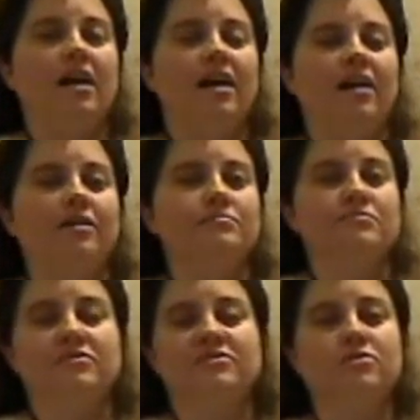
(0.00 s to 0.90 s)

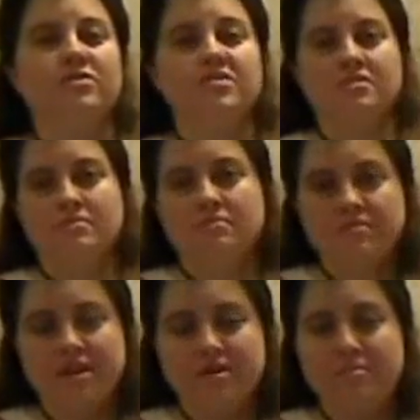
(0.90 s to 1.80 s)
Of course,
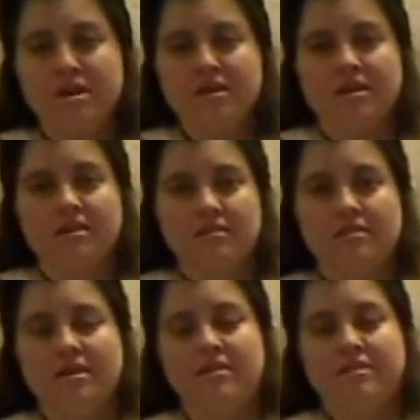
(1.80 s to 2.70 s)
here in America,
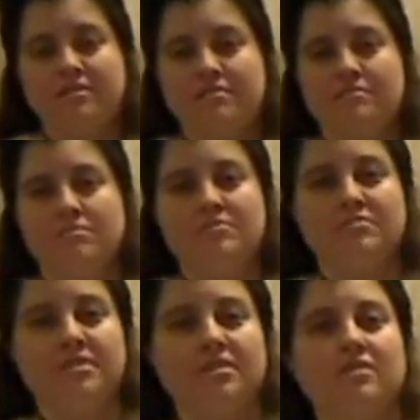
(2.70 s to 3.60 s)

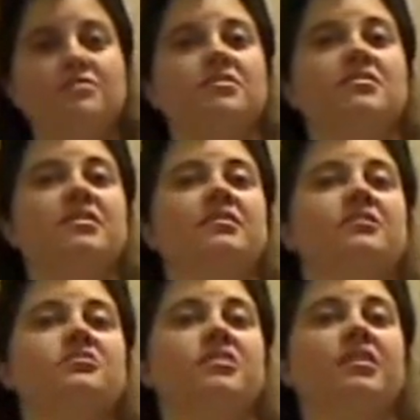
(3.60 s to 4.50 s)
probably the closest thing
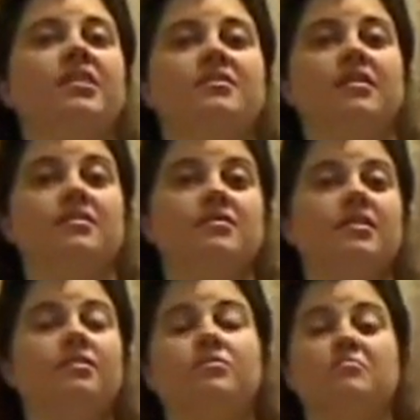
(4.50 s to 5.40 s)
that you could get to
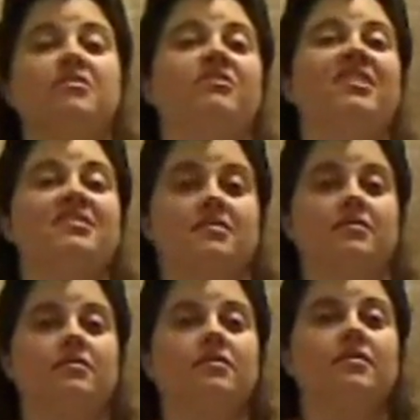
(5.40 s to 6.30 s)
gazelle would be venison.
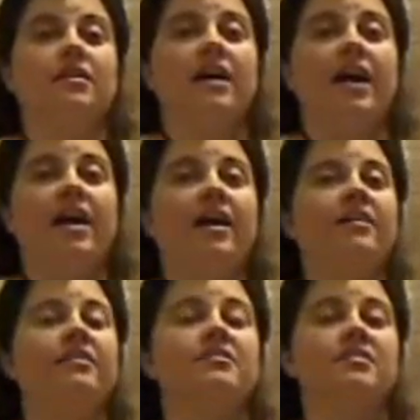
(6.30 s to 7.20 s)

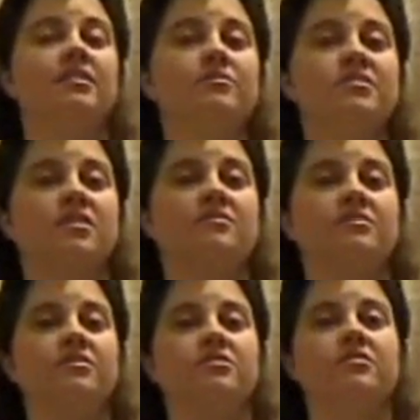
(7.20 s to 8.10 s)
And gazelle was
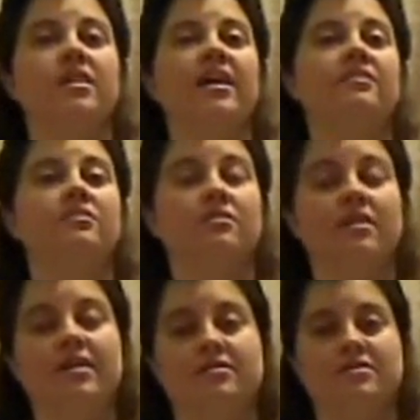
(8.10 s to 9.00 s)
offered to Hathor
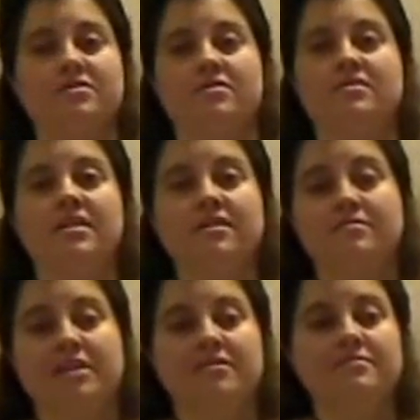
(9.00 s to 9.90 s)
and also to
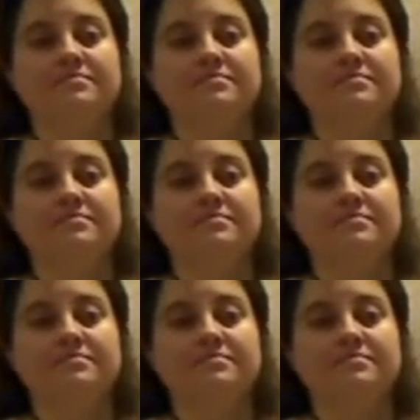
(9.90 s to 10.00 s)
Sekhmet.